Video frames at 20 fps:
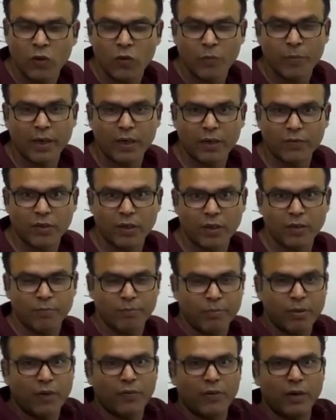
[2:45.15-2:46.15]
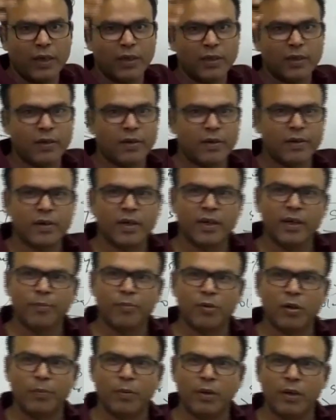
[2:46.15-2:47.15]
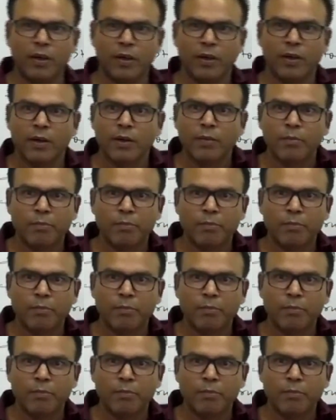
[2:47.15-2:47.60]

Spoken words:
you might have seen power lines are running properly,